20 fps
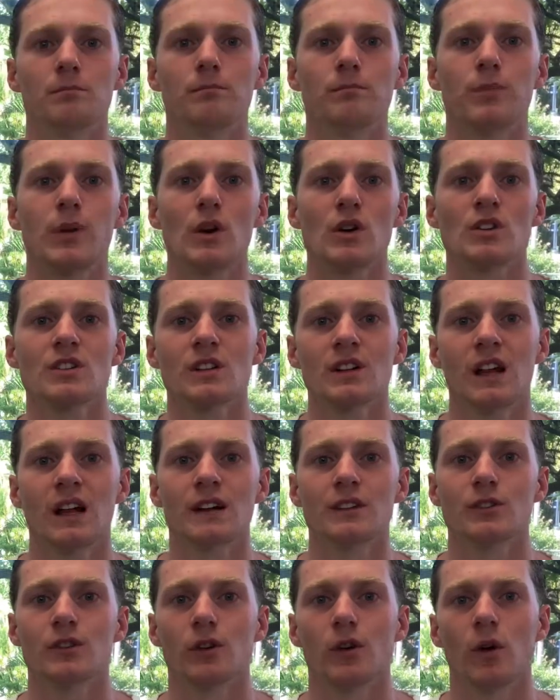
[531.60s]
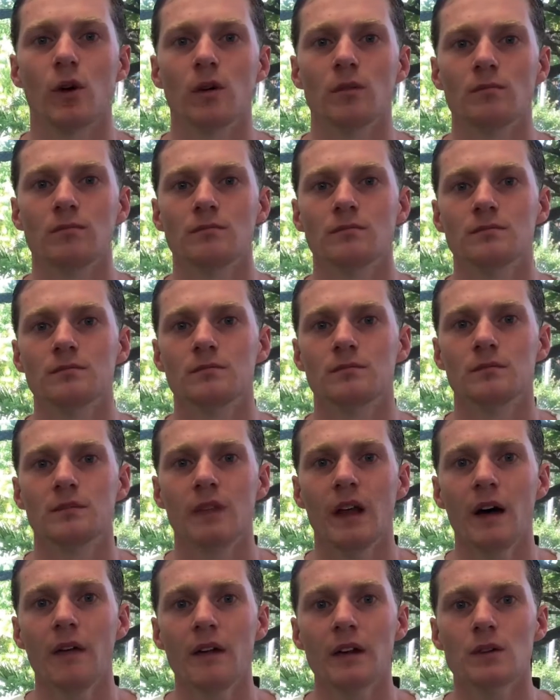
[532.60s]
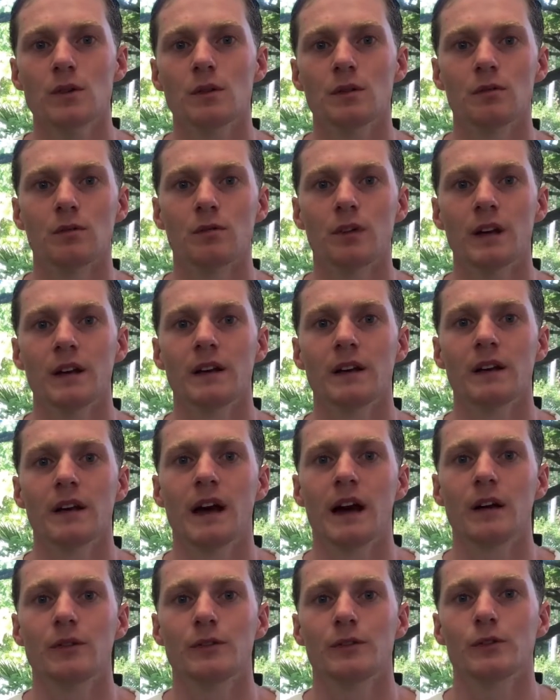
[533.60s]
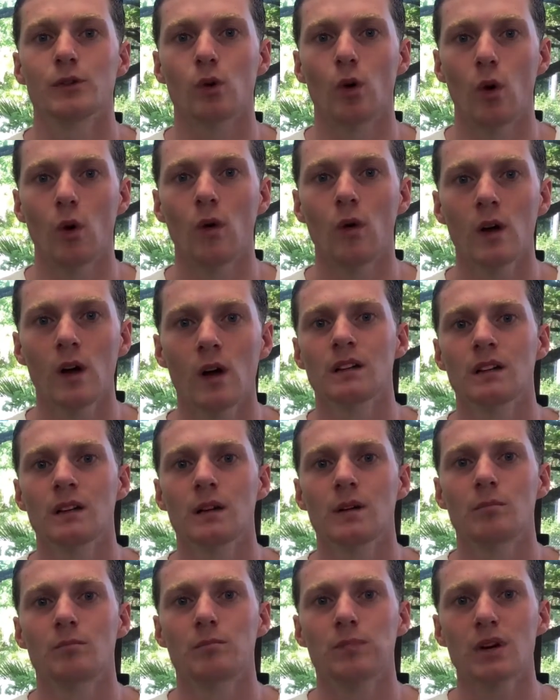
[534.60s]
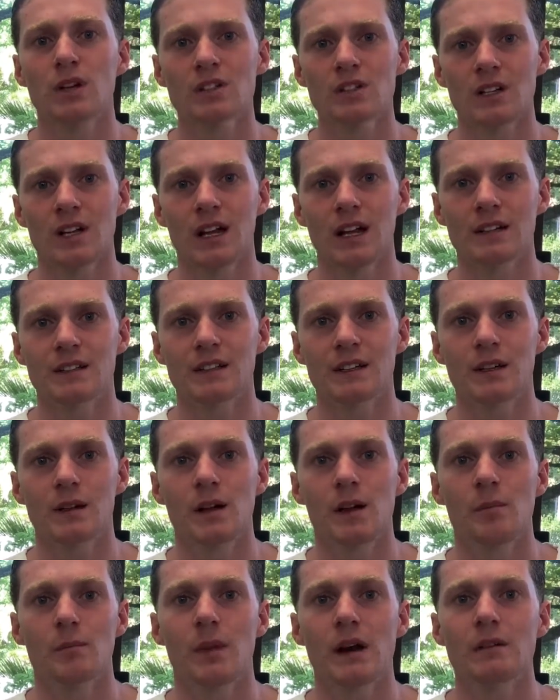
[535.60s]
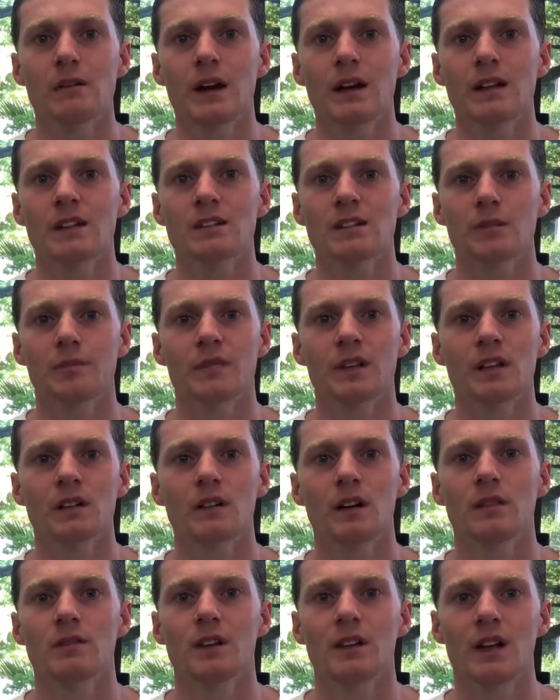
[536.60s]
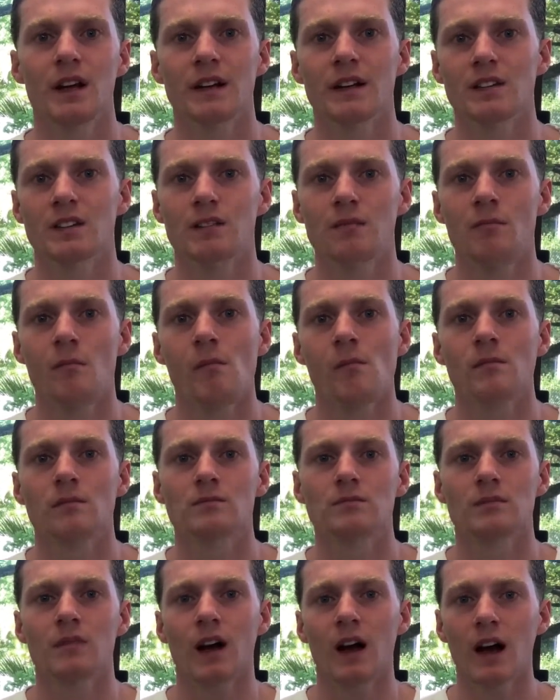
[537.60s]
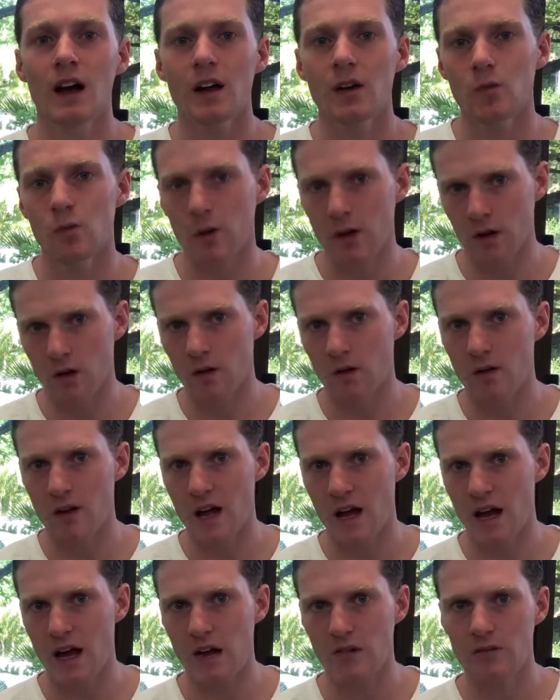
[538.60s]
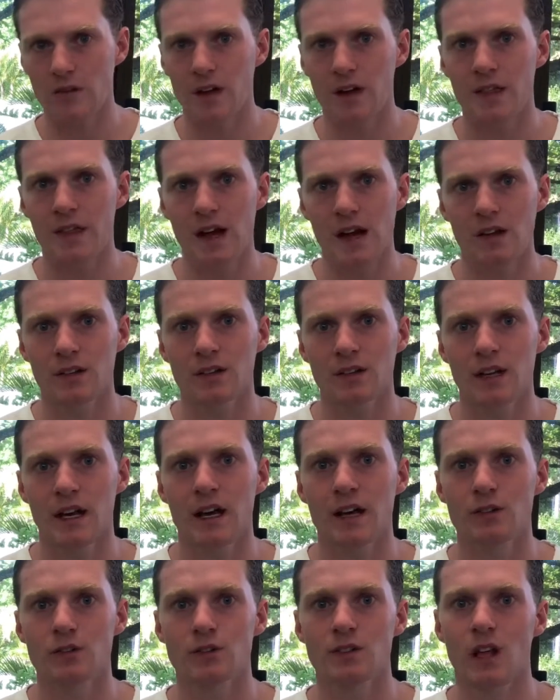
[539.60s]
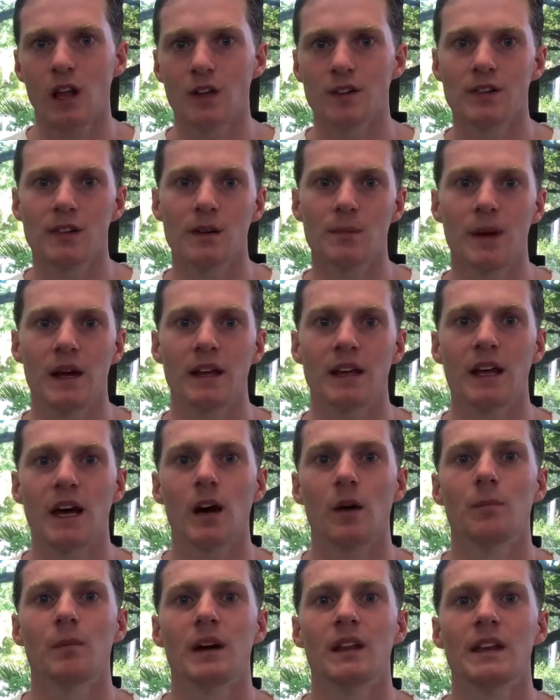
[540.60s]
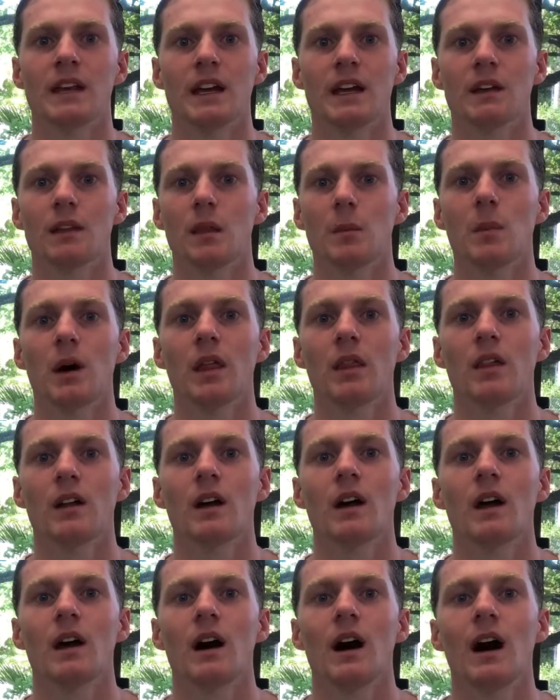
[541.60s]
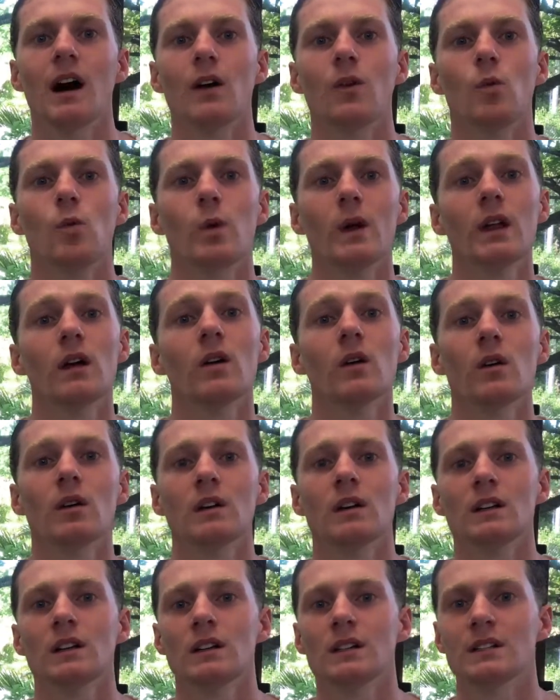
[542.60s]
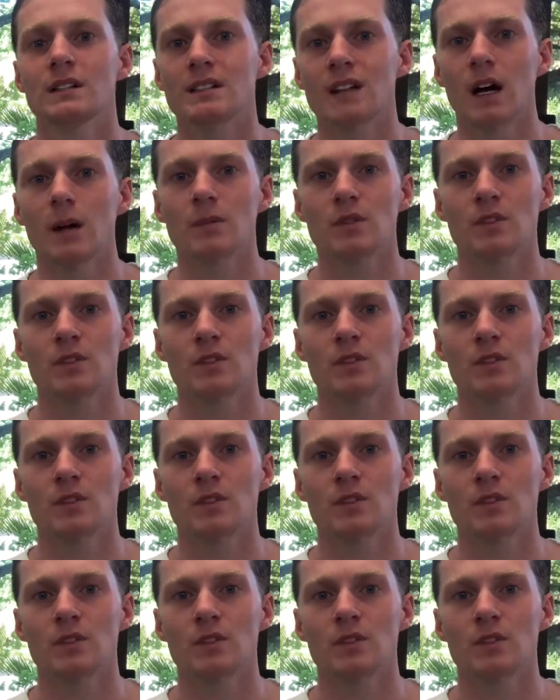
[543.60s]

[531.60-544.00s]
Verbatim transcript: personalize your goal. Now that you have written down your goal, personalize it by writing something of the likes I will have a thousand extra dollars in my account by the end of the month. I will stop